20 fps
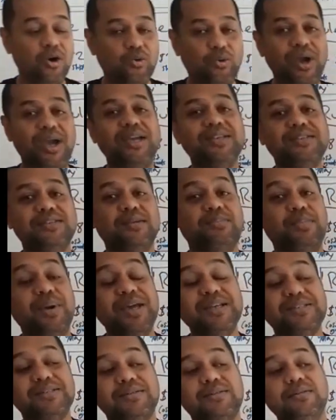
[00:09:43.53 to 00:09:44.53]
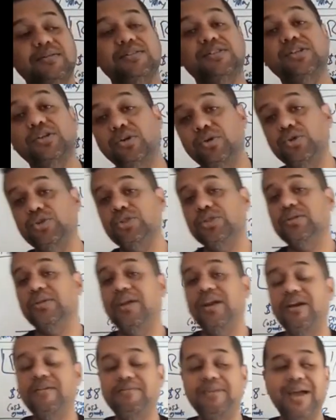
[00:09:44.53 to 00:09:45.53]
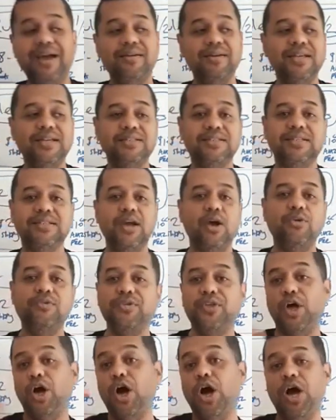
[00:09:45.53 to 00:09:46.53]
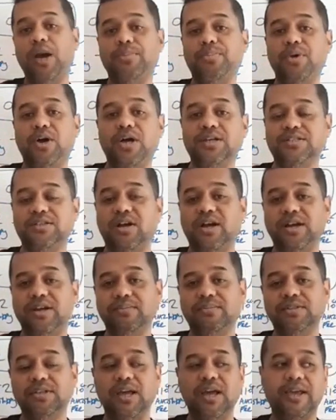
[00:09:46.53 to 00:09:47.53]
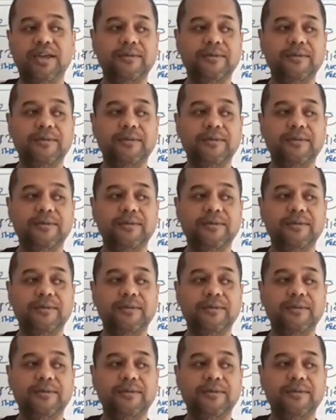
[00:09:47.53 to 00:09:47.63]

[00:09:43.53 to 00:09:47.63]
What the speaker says: Whereas the best solution that I found is go for the higher price items,